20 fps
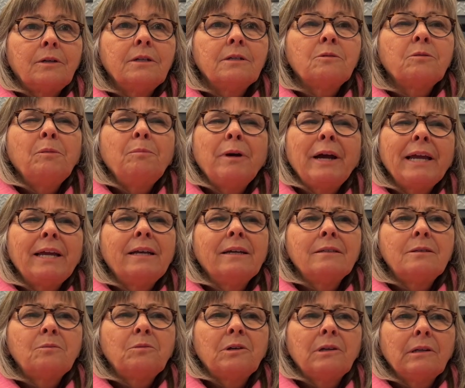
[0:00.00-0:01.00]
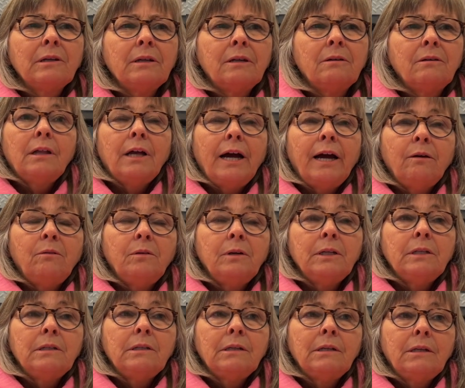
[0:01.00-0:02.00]
Because when my kids were little, I
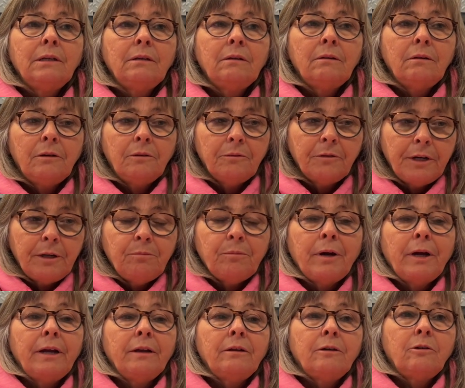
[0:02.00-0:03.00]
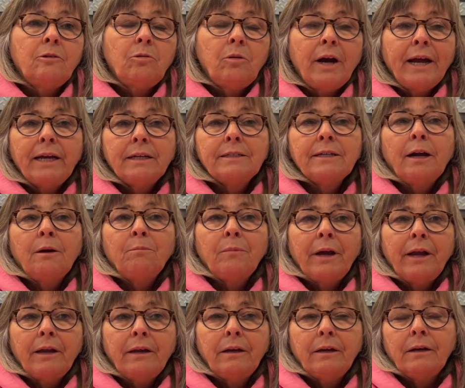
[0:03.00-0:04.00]
would read my quiet time,
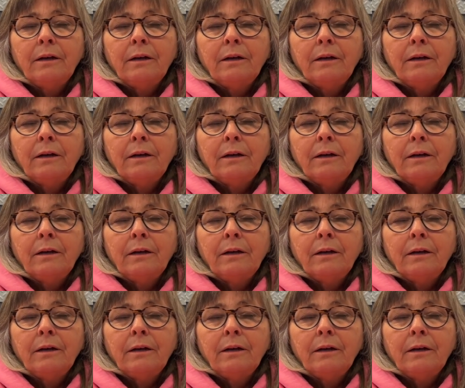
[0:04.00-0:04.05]
my